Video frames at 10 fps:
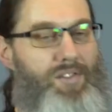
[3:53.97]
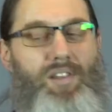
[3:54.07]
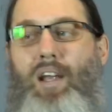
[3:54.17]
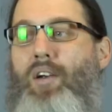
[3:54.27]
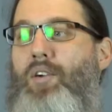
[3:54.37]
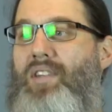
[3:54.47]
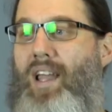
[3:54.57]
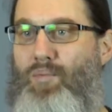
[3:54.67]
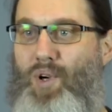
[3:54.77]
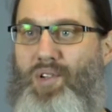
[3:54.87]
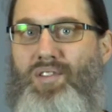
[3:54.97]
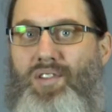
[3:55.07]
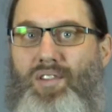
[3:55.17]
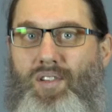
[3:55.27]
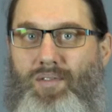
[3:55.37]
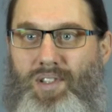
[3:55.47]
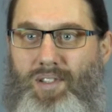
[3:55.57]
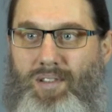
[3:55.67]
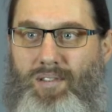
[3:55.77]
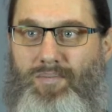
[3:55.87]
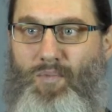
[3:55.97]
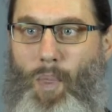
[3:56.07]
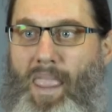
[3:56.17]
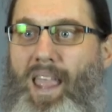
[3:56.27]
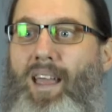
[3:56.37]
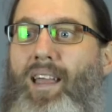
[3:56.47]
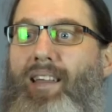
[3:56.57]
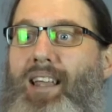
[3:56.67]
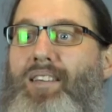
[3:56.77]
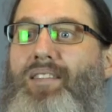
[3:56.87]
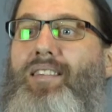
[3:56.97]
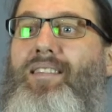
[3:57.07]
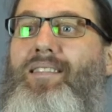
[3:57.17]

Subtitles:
scenarios and emergency services. Yes?